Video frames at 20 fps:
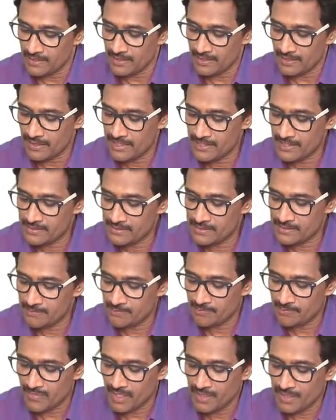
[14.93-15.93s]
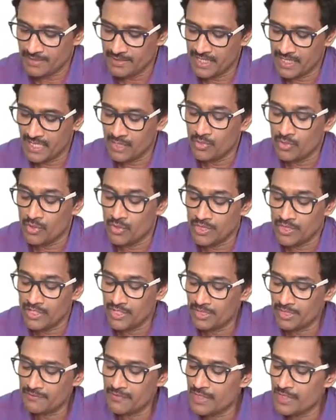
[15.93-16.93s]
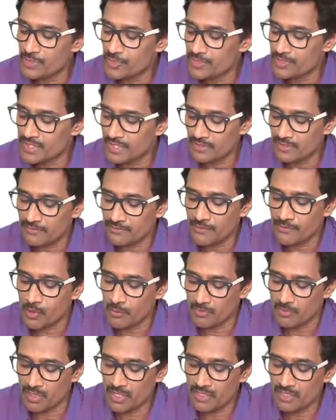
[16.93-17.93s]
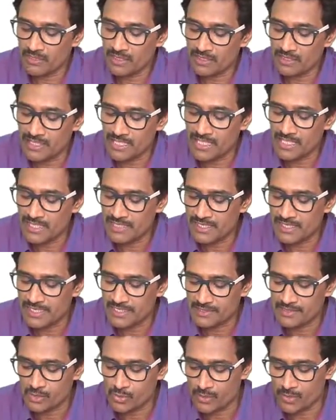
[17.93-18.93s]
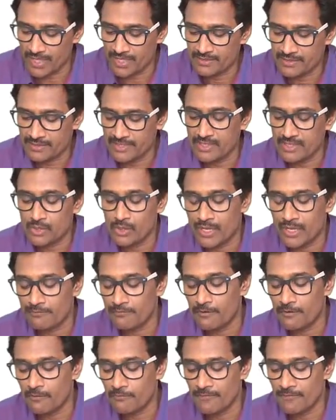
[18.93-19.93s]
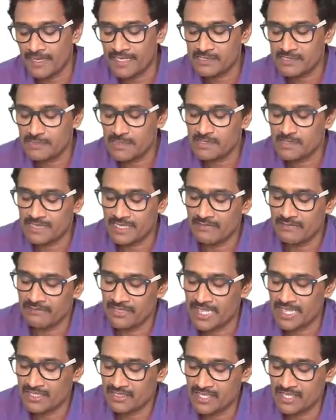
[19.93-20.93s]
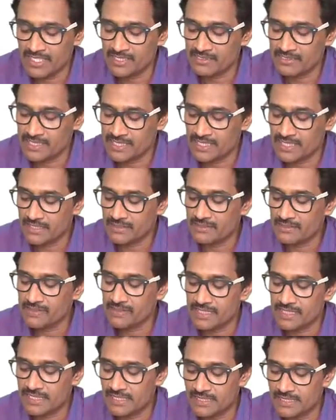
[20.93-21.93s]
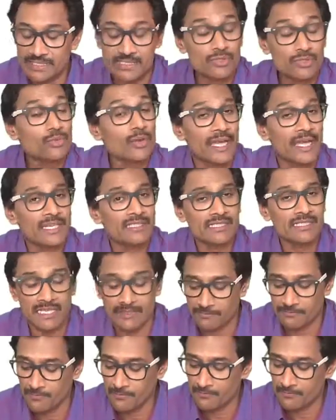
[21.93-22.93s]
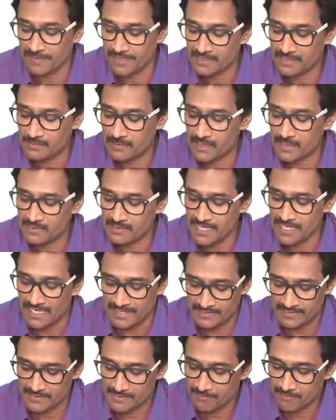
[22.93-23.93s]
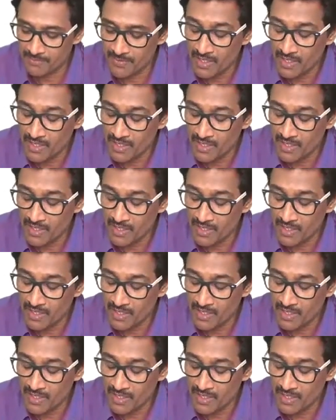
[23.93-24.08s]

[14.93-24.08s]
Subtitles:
Yes? Now, here we are using the formula that e raised to x into f of x plus f dash x dx is e raised to x f of x plus x.